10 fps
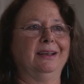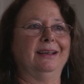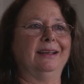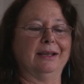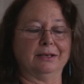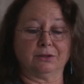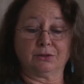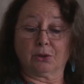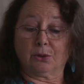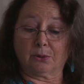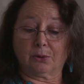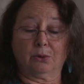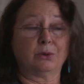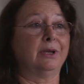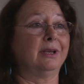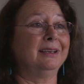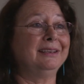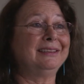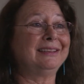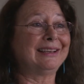And so,
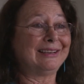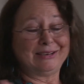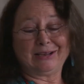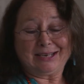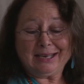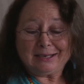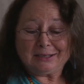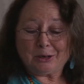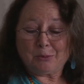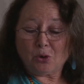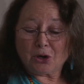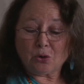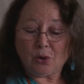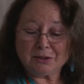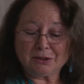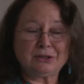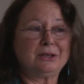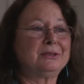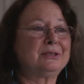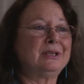okay, again, more
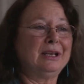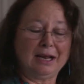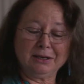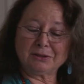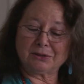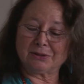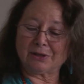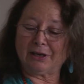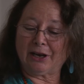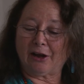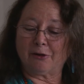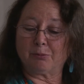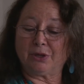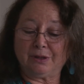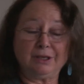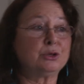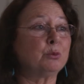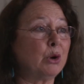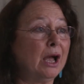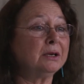questions than answers I have, but these
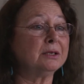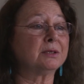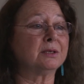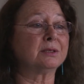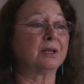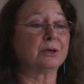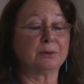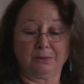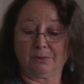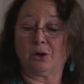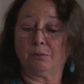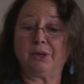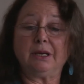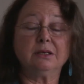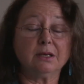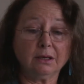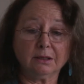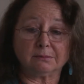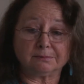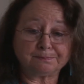are practices that are being
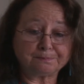done.